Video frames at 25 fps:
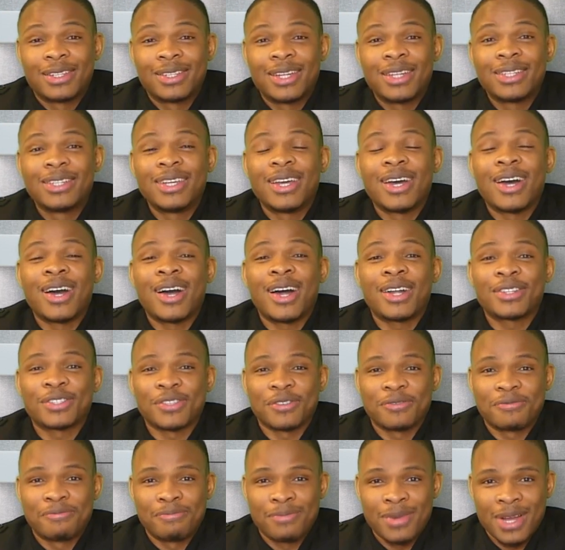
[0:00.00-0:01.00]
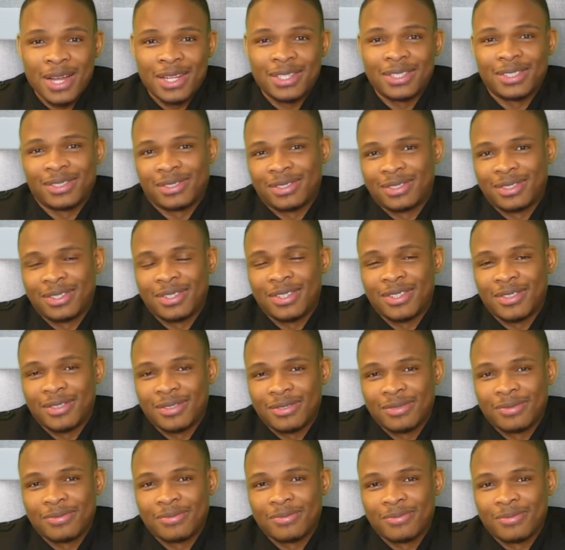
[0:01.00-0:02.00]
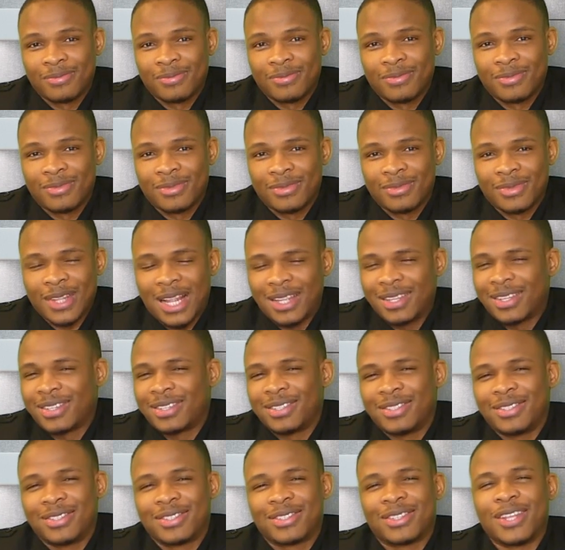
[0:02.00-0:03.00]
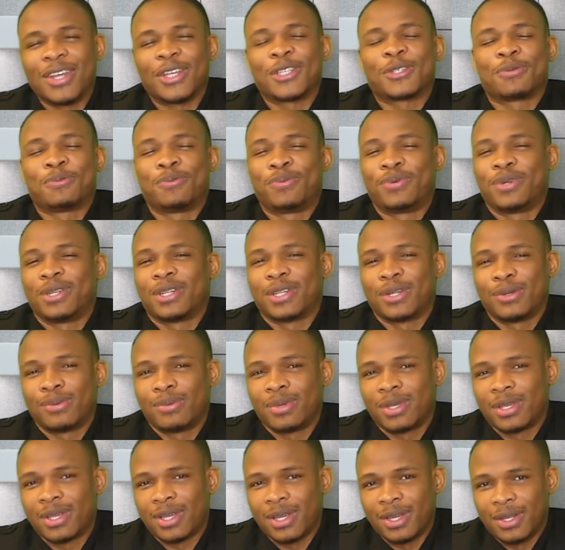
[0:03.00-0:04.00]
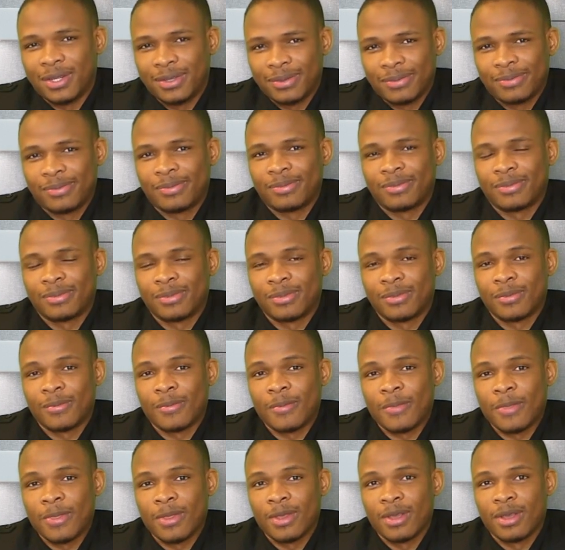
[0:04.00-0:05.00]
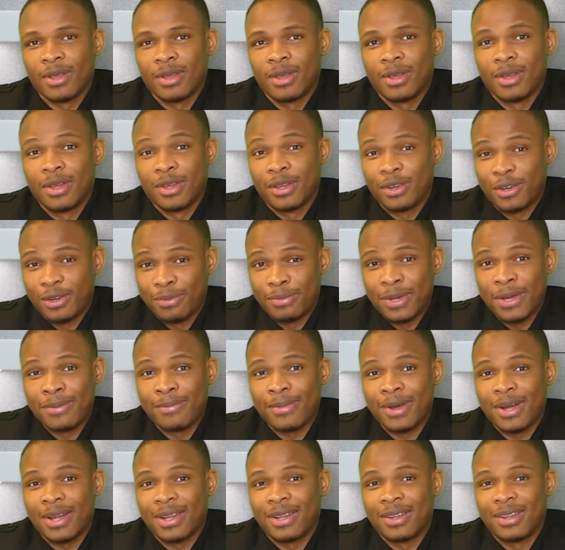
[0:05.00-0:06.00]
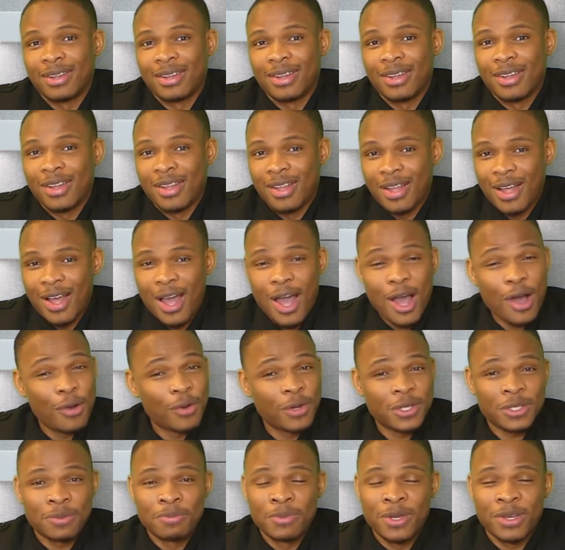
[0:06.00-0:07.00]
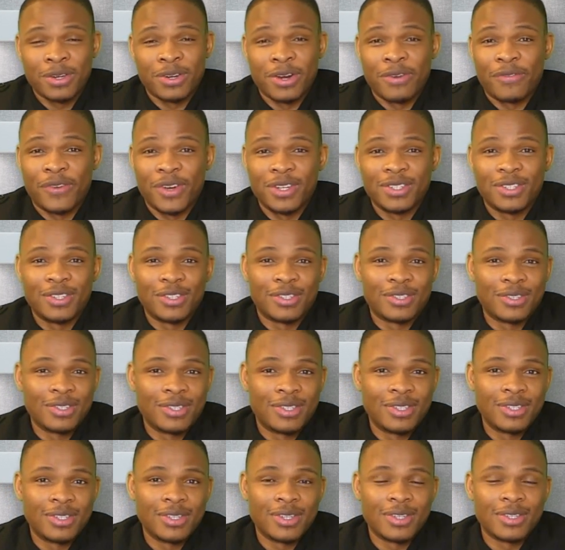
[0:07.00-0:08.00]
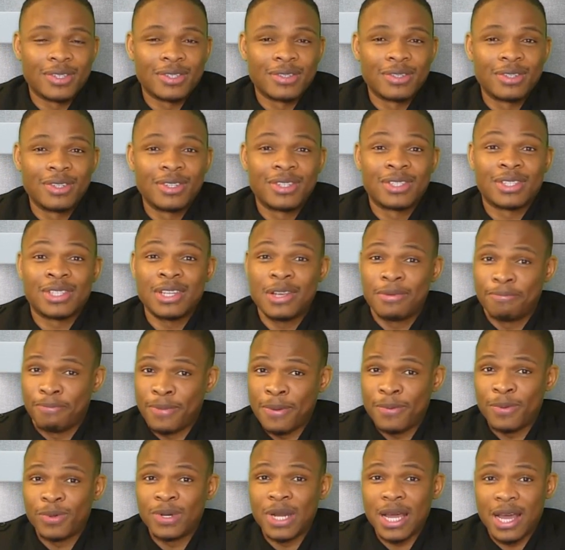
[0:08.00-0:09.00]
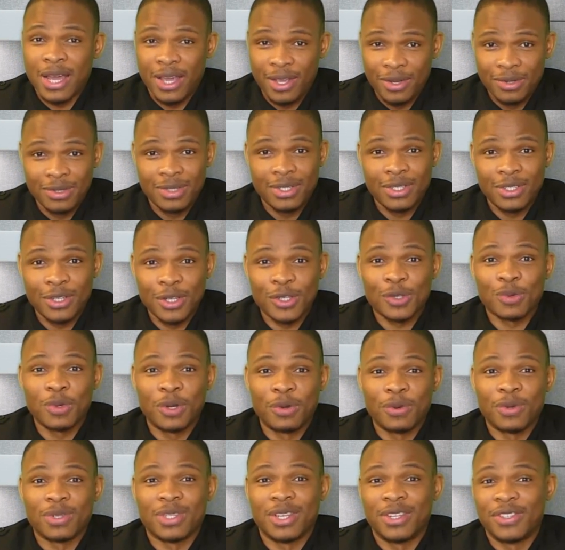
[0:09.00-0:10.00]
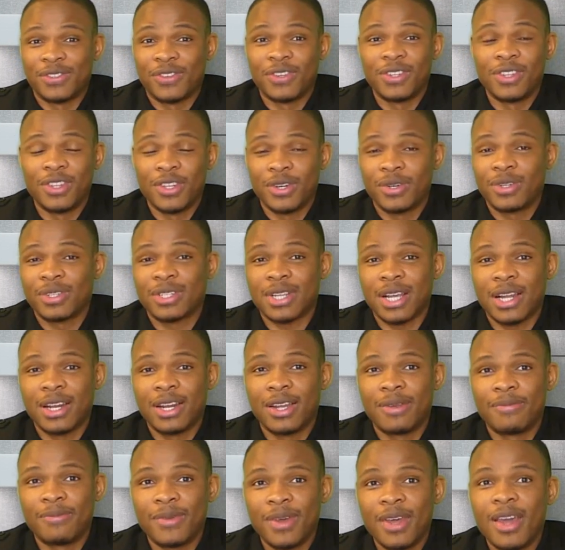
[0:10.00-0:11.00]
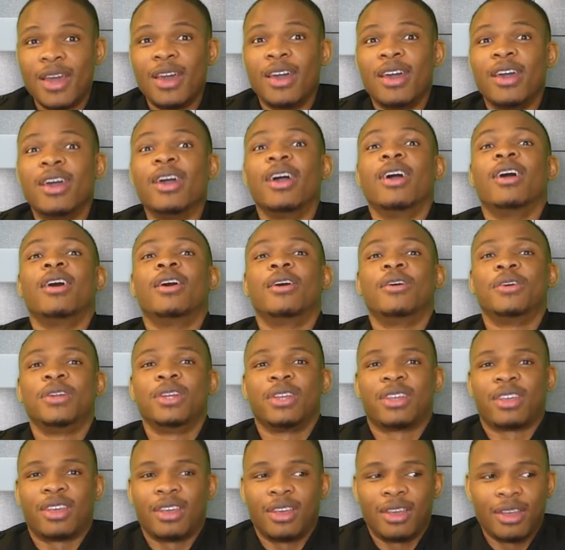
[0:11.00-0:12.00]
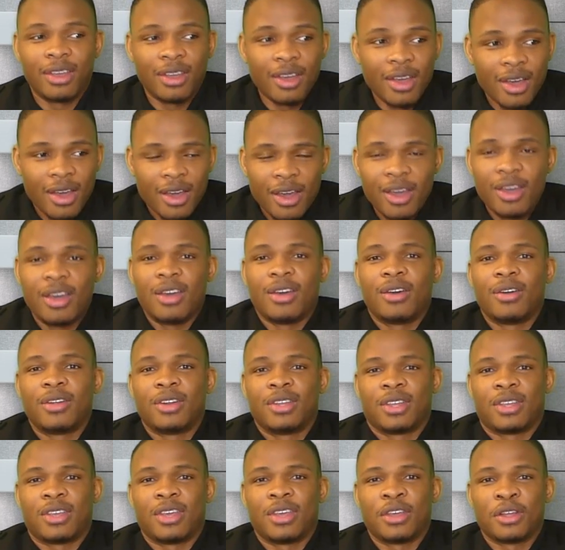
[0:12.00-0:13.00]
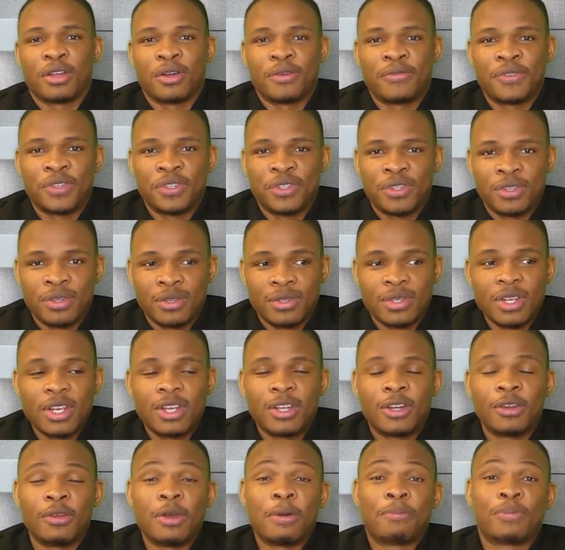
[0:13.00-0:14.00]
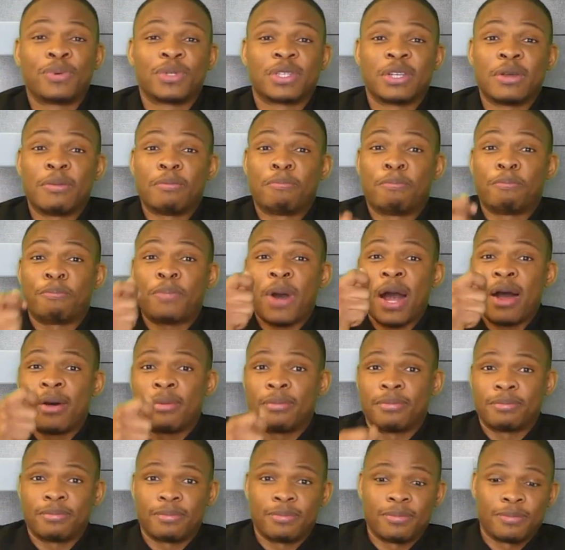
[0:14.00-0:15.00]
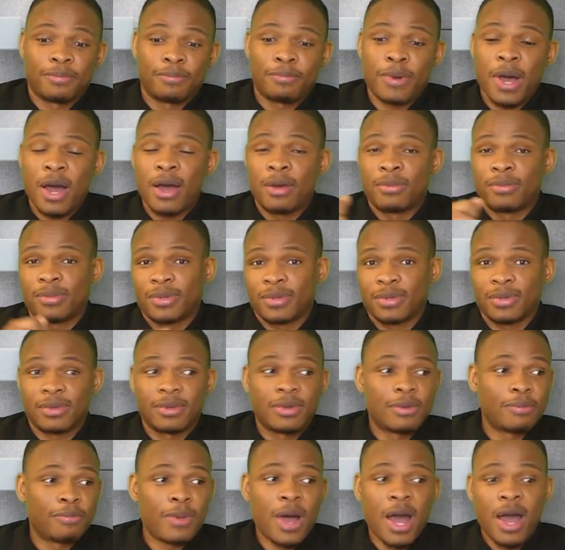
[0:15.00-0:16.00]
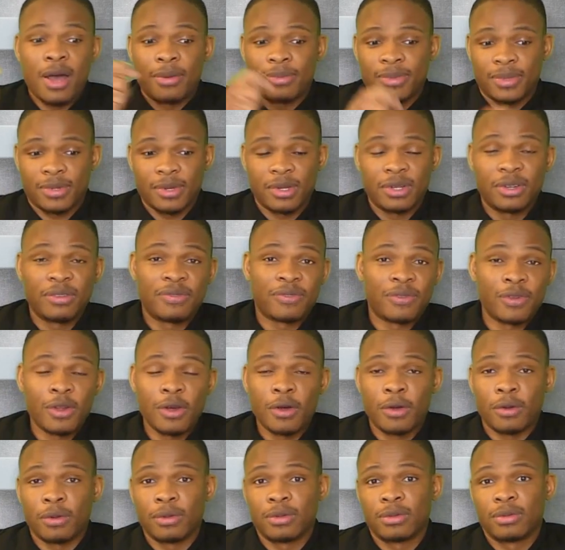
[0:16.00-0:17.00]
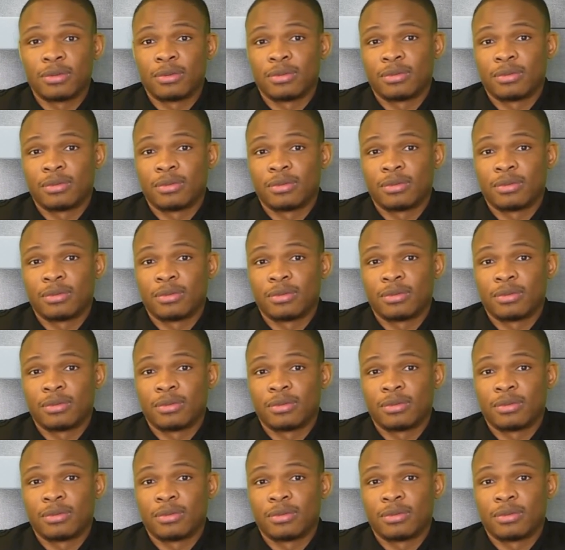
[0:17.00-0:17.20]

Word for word: that the heart of man is desperately wicked. Remember, I always make references to Jesus. The same people that hailed Jesus when he was entering Jerusalem Hail the King! Hail the King of the Jews! They were putting palm, palms, palms on the floor.